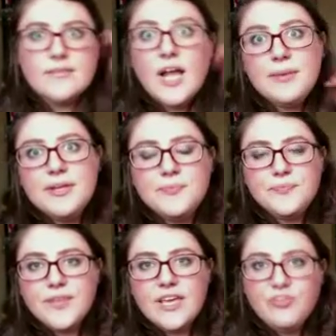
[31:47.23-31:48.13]
I mean,
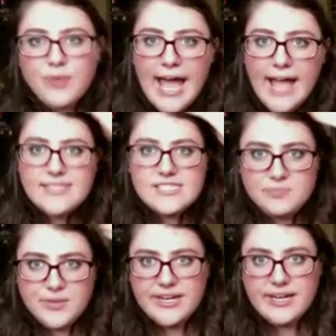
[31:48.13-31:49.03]
if we hadn't
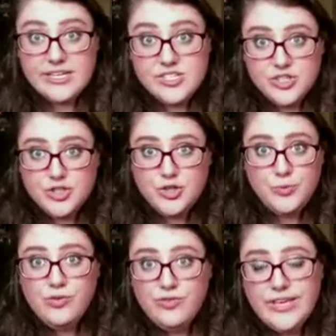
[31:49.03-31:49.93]
split it into two
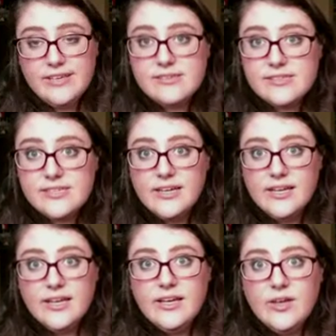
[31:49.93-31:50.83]
movies,
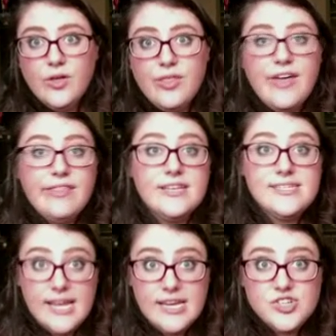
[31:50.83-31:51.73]
then the
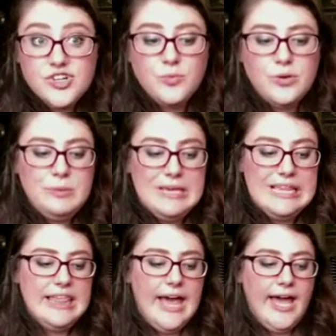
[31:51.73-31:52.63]
danger would be
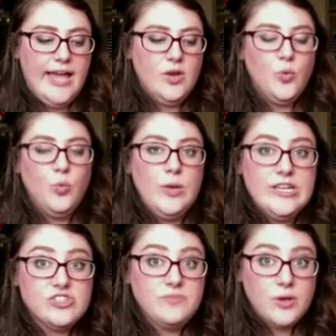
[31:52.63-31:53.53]
that we
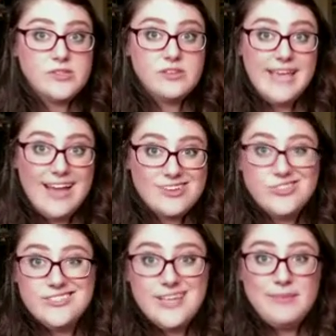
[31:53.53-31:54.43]
just focus on the
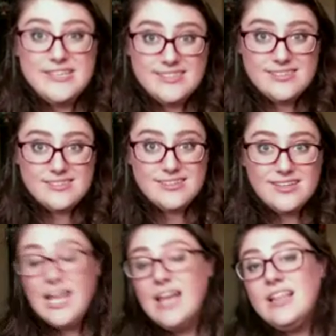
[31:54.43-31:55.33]
action set pieces.
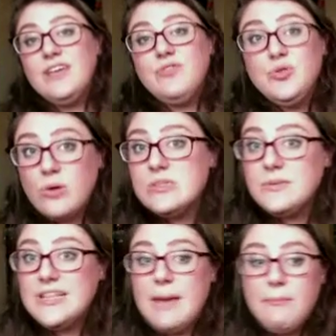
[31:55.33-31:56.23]
Like if you don't
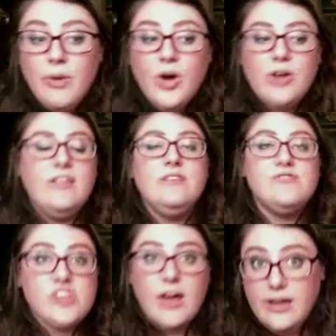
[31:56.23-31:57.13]
split that book, then you've
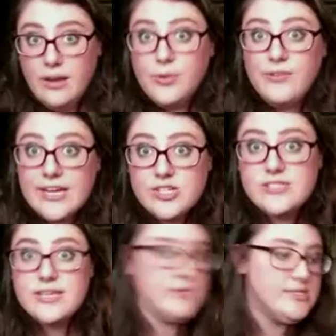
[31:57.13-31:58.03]
just got a number of action
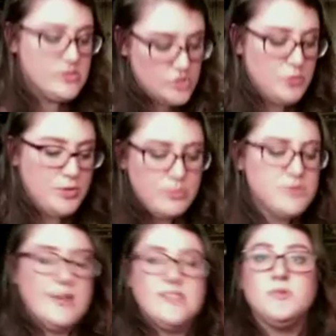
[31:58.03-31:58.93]
set pieces and you pretty much
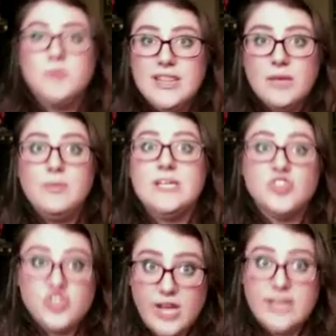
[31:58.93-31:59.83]
bounce between them because
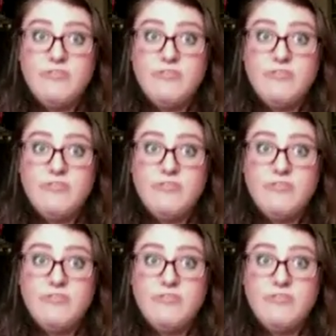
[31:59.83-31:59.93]
you're trying to